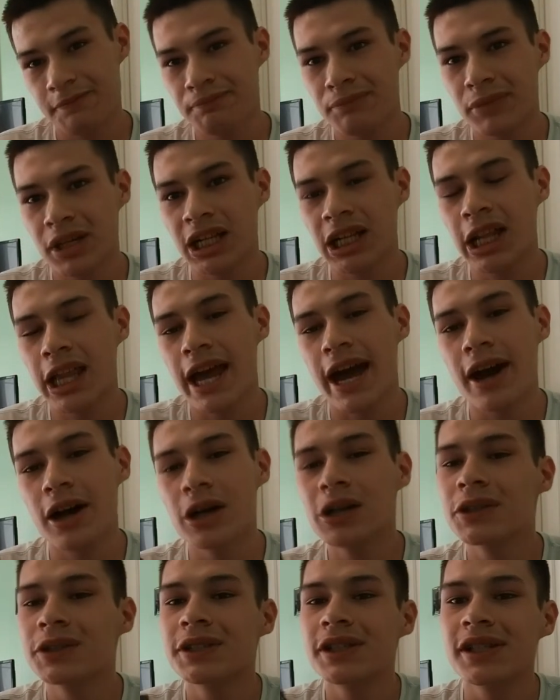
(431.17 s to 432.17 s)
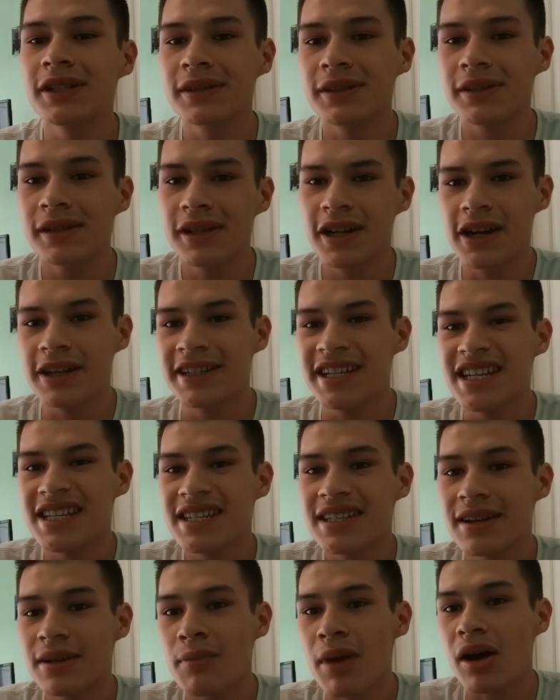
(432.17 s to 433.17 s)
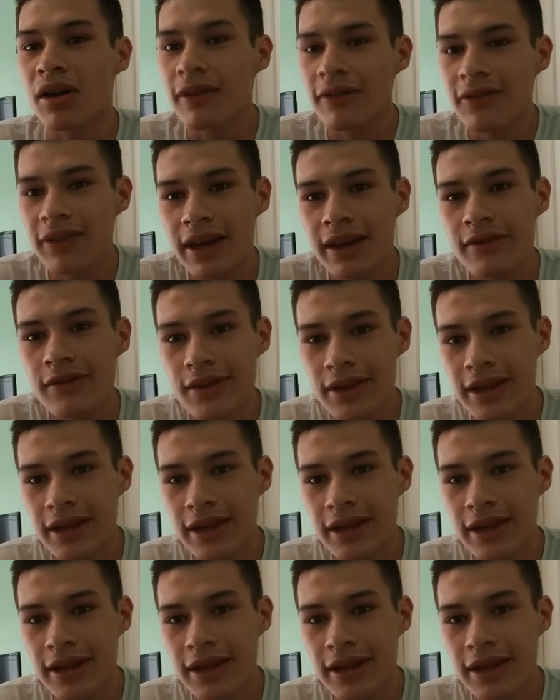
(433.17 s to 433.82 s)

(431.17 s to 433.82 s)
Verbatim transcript: big clouds and a decent amount of flavor,